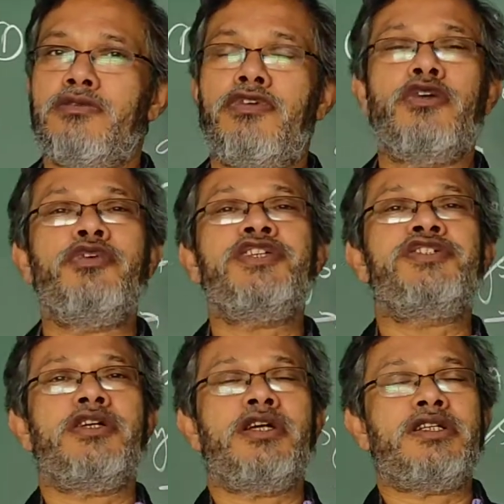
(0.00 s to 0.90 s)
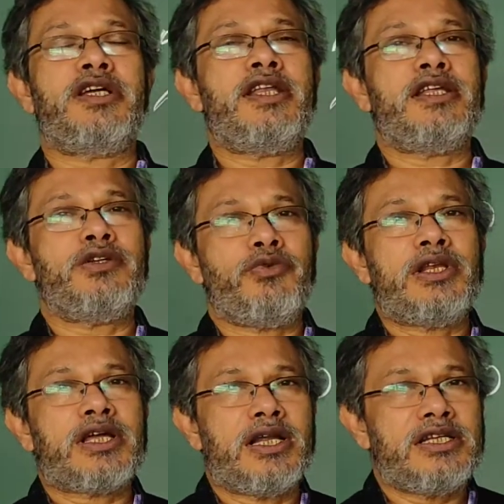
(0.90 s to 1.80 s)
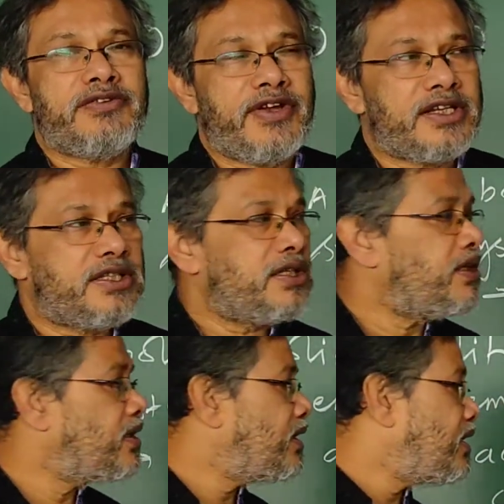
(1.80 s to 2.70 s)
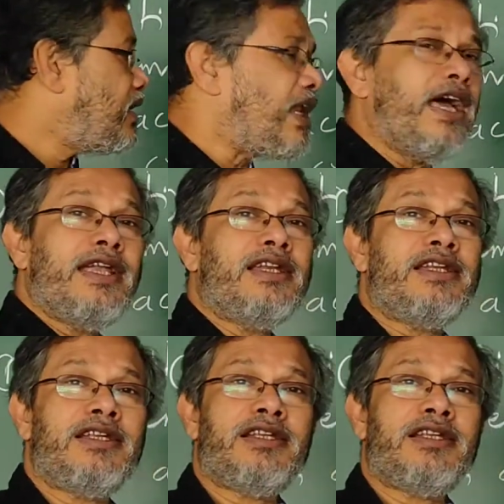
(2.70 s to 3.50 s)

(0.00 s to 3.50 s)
for which a tenant will cultivate the land.